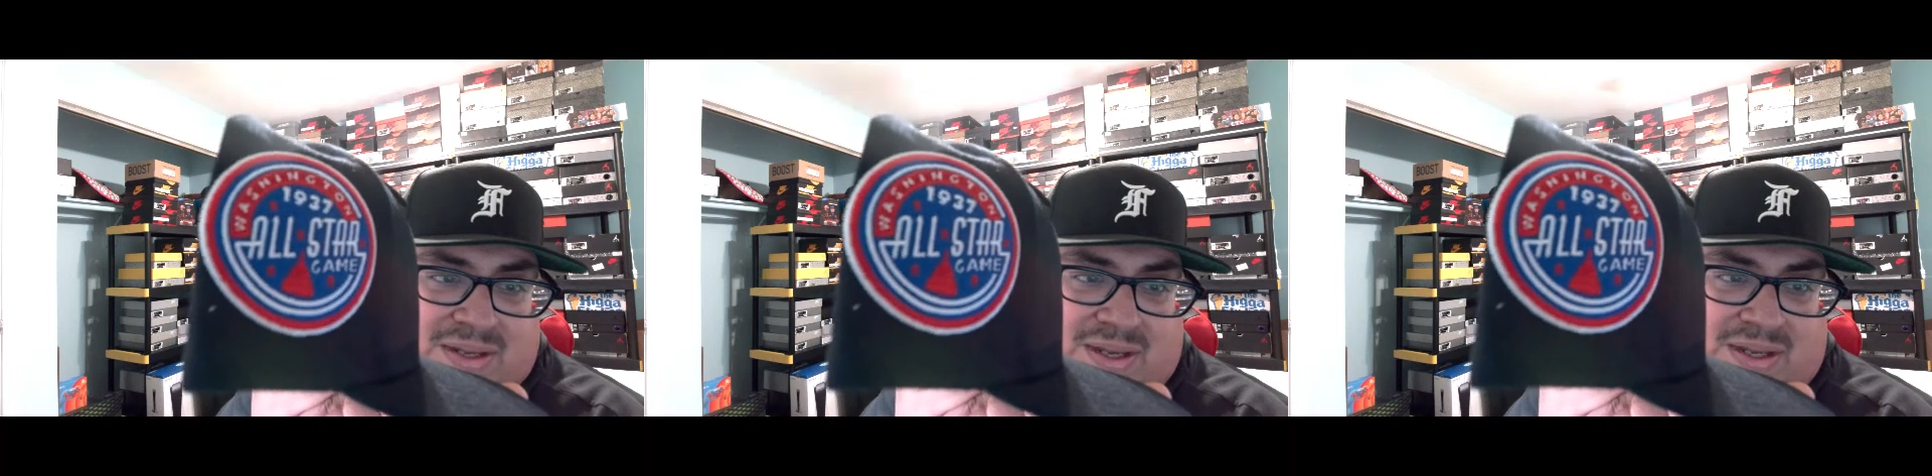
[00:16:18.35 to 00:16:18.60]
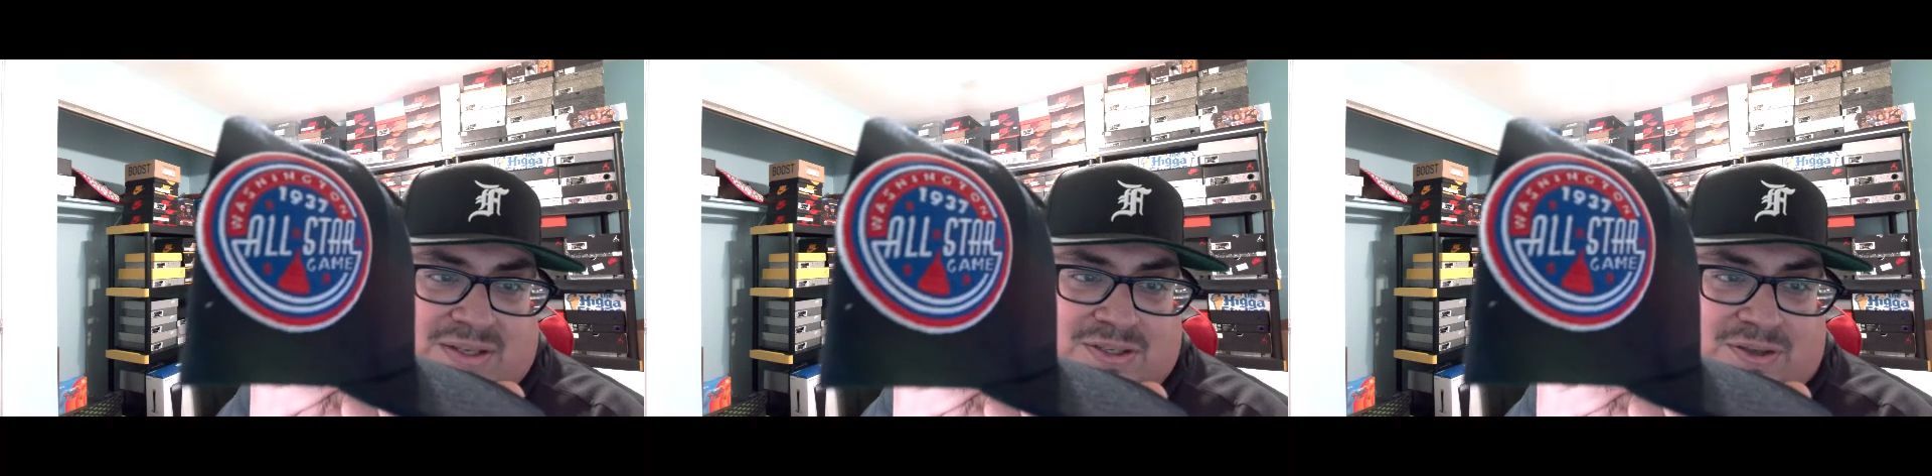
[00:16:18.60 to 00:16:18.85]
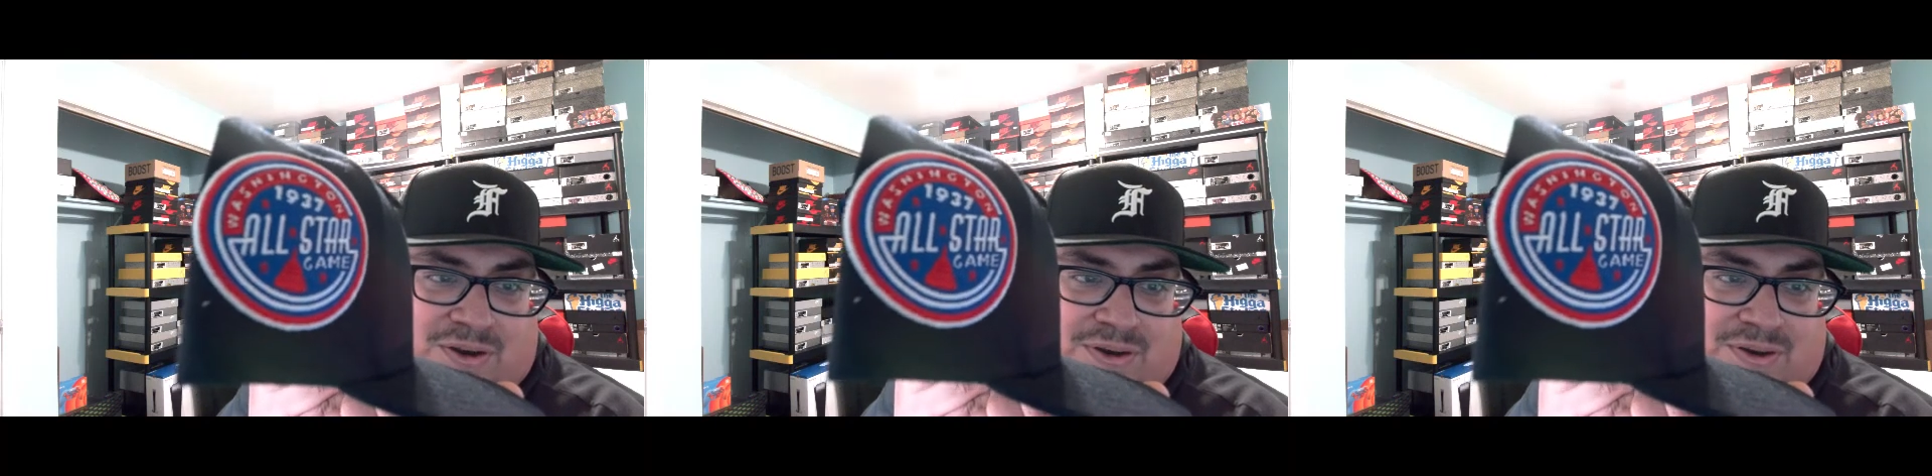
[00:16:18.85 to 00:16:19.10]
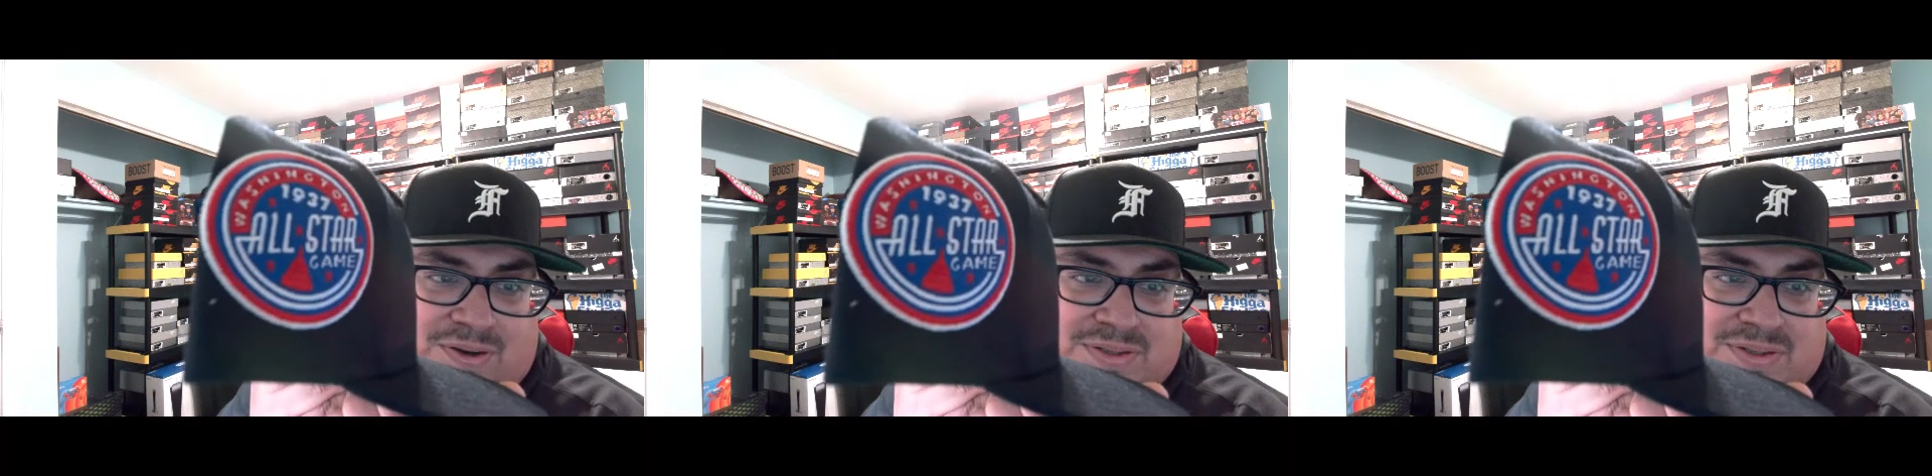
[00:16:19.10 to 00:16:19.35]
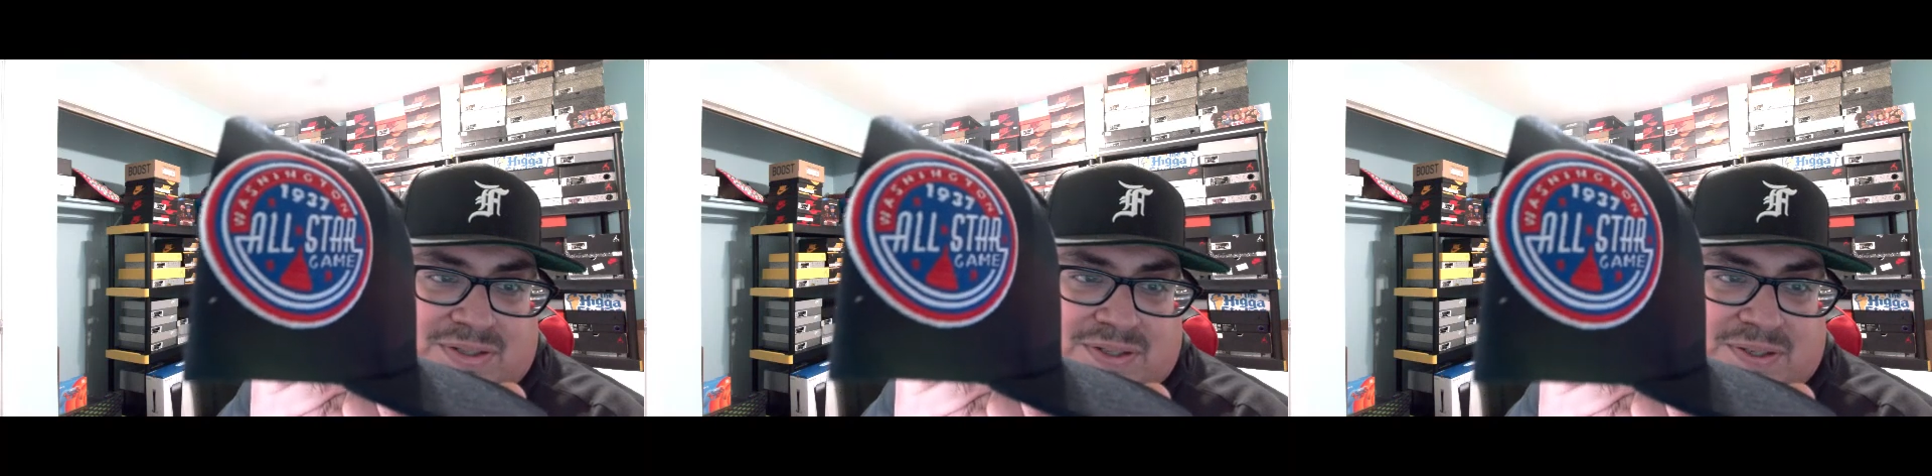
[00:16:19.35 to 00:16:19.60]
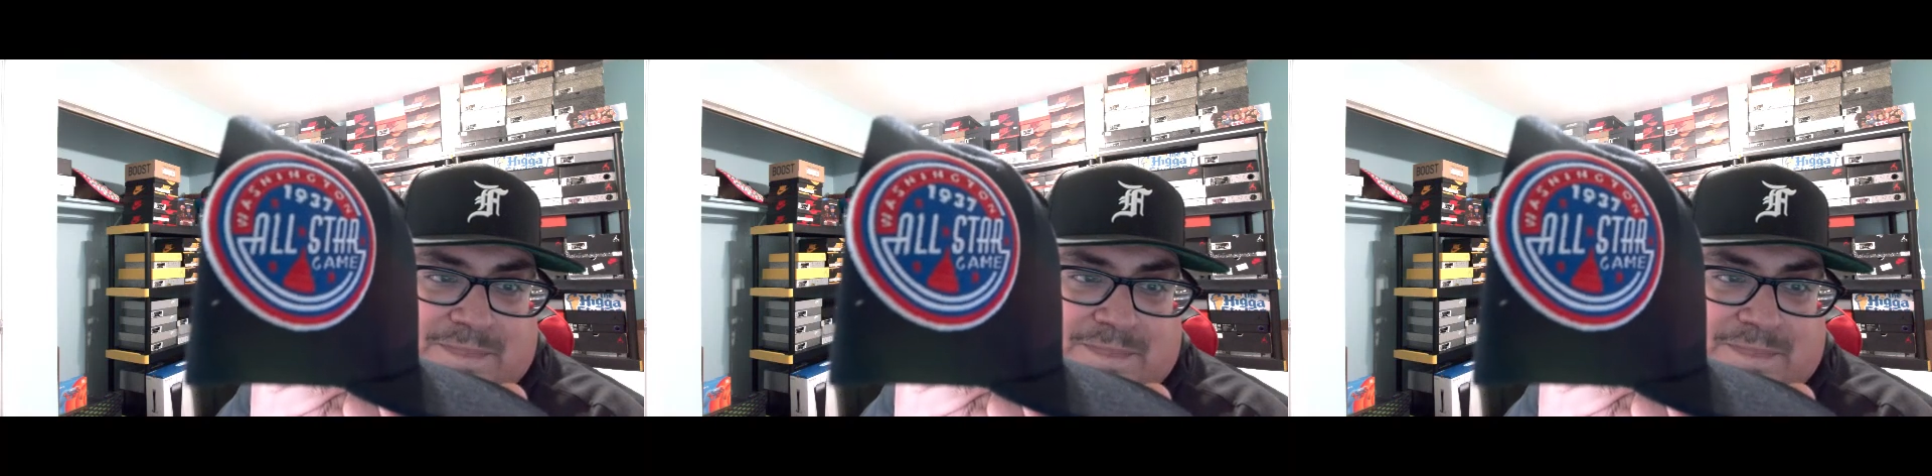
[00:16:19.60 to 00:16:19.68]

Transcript: and the stars.